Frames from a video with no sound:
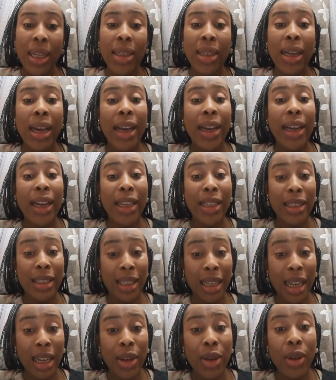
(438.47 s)
and I can
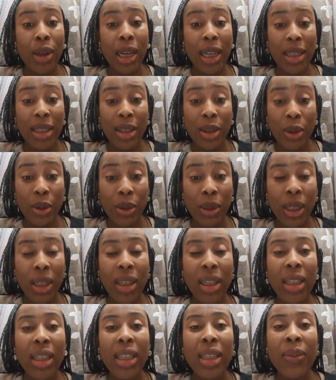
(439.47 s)
tell you
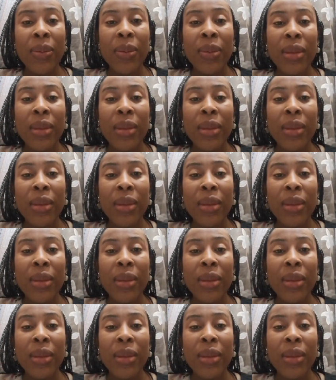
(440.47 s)
categorically